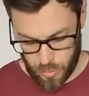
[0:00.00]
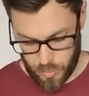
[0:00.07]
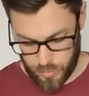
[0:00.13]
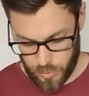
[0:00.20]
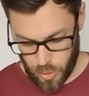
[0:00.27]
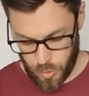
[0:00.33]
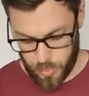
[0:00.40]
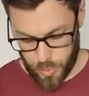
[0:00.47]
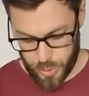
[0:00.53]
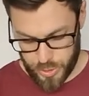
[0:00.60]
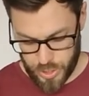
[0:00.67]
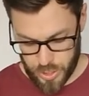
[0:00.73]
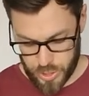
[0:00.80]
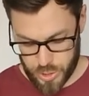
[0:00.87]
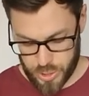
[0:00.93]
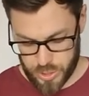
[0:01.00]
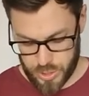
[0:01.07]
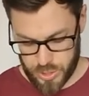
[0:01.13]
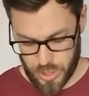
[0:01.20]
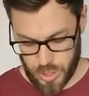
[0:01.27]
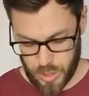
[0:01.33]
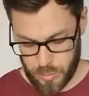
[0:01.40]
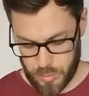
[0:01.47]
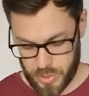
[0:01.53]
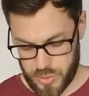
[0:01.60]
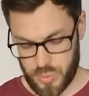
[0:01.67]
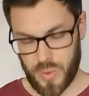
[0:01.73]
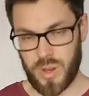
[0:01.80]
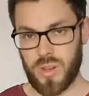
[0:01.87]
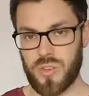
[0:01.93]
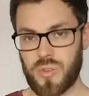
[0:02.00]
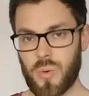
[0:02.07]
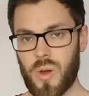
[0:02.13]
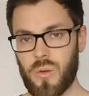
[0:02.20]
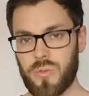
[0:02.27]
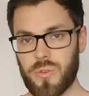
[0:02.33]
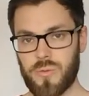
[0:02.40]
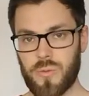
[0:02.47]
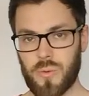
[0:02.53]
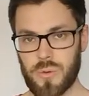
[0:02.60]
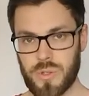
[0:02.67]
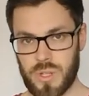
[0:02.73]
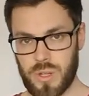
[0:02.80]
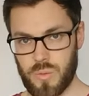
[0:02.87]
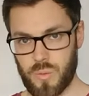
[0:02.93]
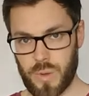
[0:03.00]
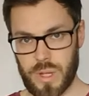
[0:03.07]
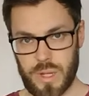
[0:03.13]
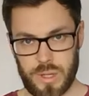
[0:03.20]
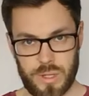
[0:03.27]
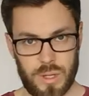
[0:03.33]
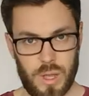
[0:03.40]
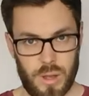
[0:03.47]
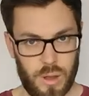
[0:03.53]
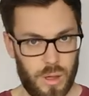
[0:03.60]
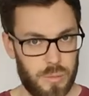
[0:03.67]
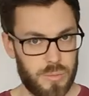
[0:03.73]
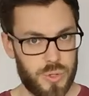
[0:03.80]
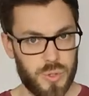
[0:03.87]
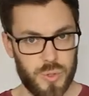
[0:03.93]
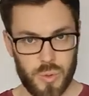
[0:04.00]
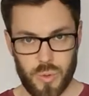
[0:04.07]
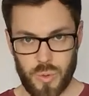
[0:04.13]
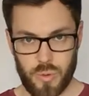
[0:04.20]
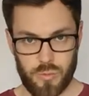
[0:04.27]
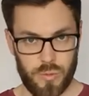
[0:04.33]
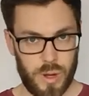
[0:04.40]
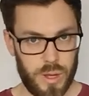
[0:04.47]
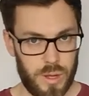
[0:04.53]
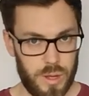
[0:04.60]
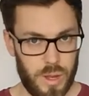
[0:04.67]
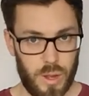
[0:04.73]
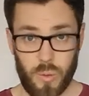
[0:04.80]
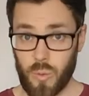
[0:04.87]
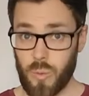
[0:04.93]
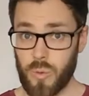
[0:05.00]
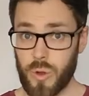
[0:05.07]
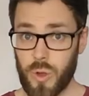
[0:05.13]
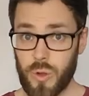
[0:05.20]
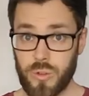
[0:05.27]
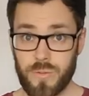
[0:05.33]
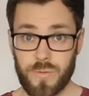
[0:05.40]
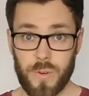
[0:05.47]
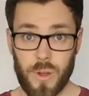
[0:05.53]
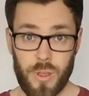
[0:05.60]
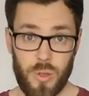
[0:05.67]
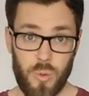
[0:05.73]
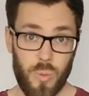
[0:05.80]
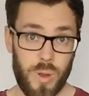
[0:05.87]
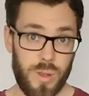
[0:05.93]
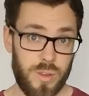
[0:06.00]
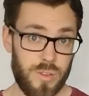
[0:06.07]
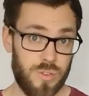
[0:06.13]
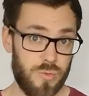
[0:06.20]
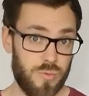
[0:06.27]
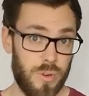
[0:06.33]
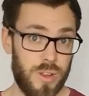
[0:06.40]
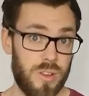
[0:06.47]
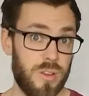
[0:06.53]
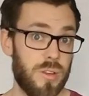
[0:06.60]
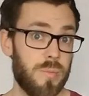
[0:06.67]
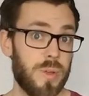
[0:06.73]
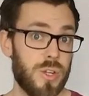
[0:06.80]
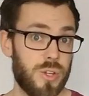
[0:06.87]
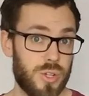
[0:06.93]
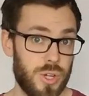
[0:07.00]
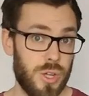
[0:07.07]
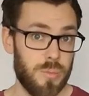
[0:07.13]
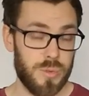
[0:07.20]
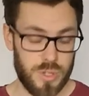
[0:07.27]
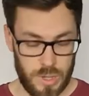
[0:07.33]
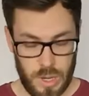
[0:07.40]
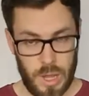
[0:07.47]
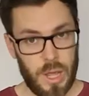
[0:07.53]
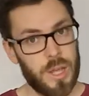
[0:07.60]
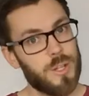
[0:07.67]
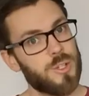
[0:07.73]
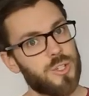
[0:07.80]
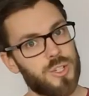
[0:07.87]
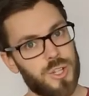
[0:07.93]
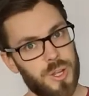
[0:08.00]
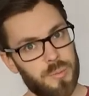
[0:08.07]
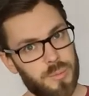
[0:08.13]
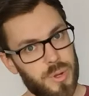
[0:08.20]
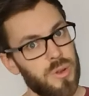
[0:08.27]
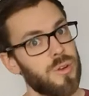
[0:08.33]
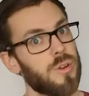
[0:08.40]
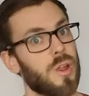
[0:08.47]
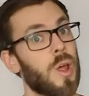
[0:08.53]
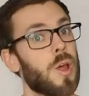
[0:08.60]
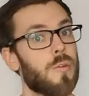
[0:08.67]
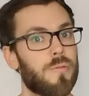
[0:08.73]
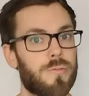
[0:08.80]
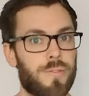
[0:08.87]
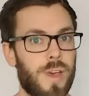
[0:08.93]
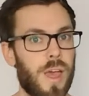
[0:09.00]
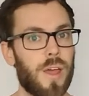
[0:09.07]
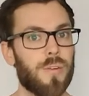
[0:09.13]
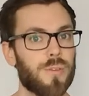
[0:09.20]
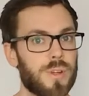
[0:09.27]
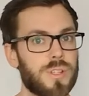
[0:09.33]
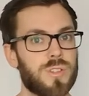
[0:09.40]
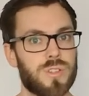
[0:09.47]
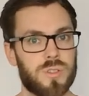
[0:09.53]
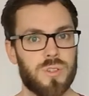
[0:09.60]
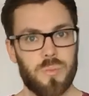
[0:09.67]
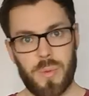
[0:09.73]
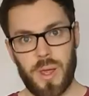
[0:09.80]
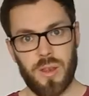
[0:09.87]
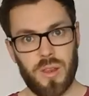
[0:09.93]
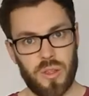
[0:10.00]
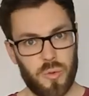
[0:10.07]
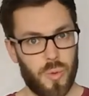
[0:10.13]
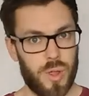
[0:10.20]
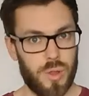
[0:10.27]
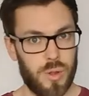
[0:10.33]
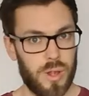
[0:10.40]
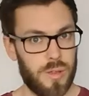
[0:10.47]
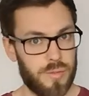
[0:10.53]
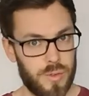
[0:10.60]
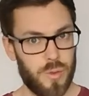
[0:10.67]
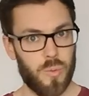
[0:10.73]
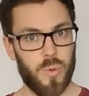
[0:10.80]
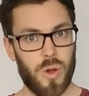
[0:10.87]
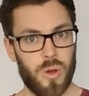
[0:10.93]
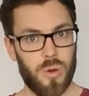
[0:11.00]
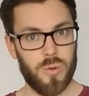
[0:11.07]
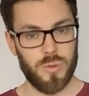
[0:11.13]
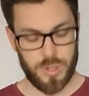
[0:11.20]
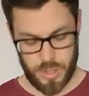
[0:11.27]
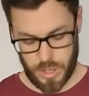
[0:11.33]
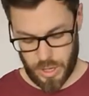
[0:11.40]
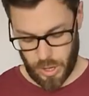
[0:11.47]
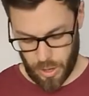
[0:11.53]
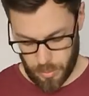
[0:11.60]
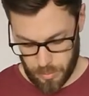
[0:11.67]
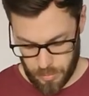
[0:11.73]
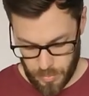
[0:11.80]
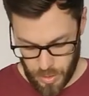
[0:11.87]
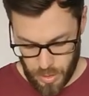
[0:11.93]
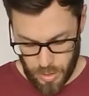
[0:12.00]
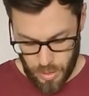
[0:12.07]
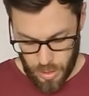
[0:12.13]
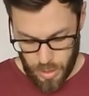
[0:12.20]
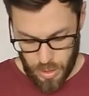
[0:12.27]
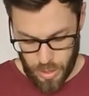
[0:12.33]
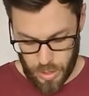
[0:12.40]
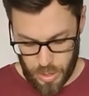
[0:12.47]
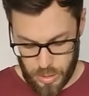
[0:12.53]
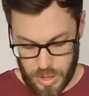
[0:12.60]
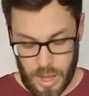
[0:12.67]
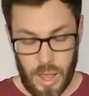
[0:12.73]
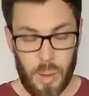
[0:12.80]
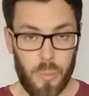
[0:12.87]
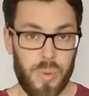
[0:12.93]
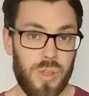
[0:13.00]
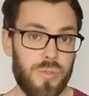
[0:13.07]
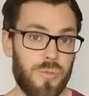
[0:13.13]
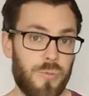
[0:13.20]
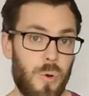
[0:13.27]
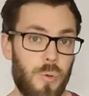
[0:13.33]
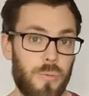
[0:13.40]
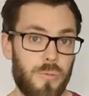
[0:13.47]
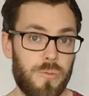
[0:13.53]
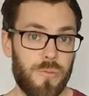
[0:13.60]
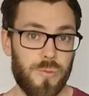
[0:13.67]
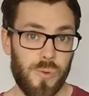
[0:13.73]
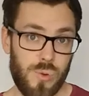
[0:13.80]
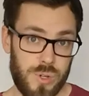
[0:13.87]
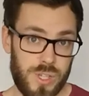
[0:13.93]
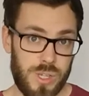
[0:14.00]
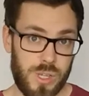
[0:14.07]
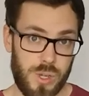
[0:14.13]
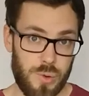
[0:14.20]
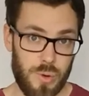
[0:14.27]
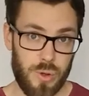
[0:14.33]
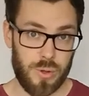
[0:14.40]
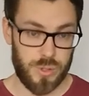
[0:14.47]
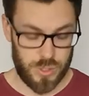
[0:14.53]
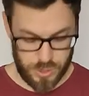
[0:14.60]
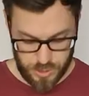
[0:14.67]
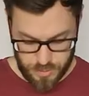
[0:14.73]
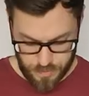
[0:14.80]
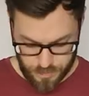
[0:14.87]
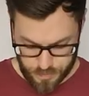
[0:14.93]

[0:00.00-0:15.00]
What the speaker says: We've got a production time between 12 to 14 weeks, and I'm sure Regenyei will notify you when this is ready to be shipped. Shipment varies depending where you live in the world. It can be from 40 euros.